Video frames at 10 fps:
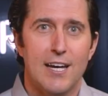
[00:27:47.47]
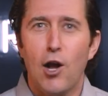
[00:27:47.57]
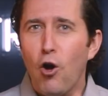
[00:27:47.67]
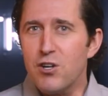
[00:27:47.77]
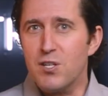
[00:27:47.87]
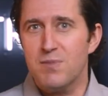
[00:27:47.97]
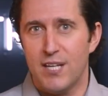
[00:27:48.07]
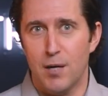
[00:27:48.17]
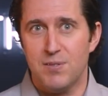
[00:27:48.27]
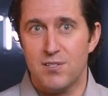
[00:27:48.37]
Here are some
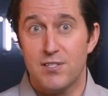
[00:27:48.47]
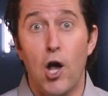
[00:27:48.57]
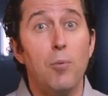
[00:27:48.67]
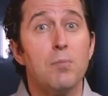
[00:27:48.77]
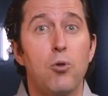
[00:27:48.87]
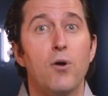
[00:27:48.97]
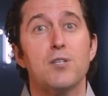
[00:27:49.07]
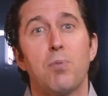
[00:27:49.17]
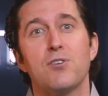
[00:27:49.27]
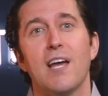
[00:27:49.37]
tips to help employees
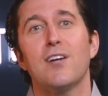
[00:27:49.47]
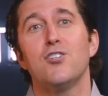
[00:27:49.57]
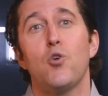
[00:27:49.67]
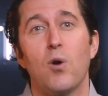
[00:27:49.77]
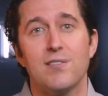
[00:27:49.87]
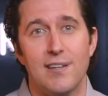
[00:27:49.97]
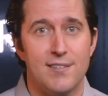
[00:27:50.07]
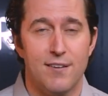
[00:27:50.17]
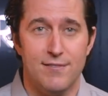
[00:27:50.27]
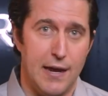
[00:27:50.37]
protect your
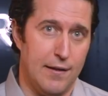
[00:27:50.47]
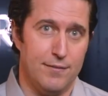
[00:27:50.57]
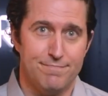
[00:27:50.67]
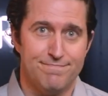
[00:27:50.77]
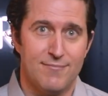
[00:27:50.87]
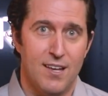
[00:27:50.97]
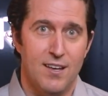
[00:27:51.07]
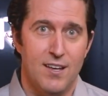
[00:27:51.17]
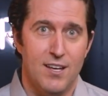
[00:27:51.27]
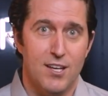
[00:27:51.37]
sensitive data.
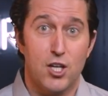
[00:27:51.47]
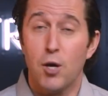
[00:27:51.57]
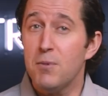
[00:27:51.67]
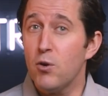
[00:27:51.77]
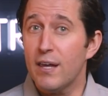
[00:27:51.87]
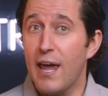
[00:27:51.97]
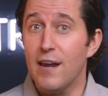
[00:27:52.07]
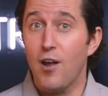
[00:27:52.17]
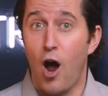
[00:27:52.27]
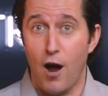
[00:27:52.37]

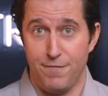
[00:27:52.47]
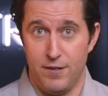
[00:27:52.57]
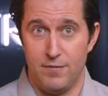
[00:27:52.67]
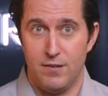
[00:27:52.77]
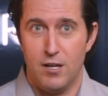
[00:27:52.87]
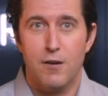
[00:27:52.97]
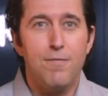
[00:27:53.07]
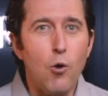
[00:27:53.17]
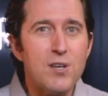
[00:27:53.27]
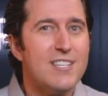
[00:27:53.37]
Communicate often.
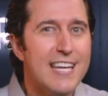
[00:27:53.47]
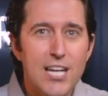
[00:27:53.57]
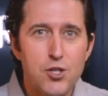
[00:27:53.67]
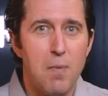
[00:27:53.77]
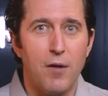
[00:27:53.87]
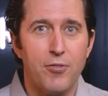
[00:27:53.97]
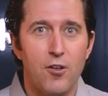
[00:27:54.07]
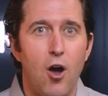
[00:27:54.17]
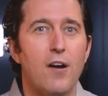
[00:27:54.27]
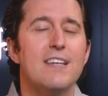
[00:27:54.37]
Focus each month
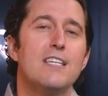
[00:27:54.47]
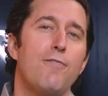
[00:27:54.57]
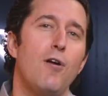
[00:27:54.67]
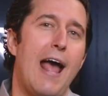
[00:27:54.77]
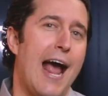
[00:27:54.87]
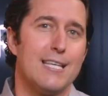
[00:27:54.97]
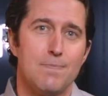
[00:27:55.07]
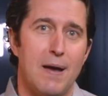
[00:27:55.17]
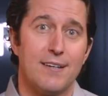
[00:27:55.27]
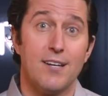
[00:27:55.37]
on a different
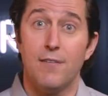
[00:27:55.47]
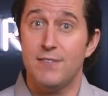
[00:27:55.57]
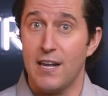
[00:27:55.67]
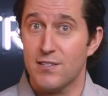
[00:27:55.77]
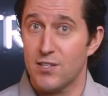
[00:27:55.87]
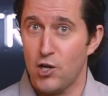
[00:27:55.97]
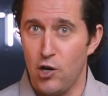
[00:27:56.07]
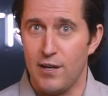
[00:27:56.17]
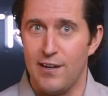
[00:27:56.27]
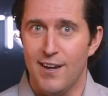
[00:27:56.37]
aspect of data
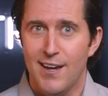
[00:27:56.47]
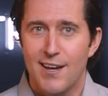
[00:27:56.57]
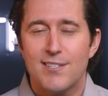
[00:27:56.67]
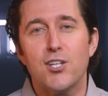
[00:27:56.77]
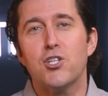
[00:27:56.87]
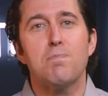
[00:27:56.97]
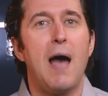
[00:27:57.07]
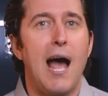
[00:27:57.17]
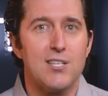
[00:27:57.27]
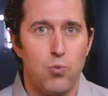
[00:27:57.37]
security, such as
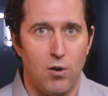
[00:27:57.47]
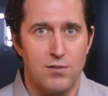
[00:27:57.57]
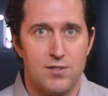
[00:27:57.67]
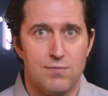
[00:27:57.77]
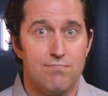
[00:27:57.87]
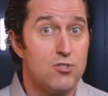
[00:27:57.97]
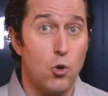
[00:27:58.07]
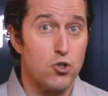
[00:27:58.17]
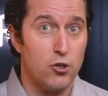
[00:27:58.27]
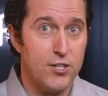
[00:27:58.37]
passwords,
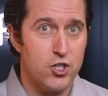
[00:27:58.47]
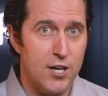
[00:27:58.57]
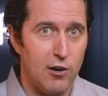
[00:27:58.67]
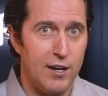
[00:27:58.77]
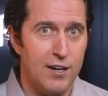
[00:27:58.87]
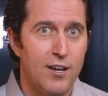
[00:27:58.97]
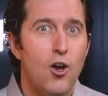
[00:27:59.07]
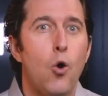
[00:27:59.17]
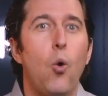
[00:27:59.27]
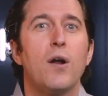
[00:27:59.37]
social engineering,
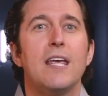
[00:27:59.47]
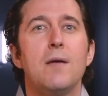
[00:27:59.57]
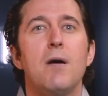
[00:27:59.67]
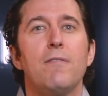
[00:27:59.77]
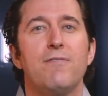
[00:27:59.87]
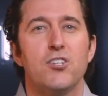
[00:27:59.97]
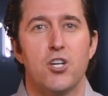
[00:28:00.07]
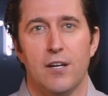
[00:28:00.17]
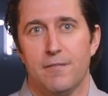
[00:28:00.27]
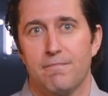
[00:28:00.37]
or email phishing.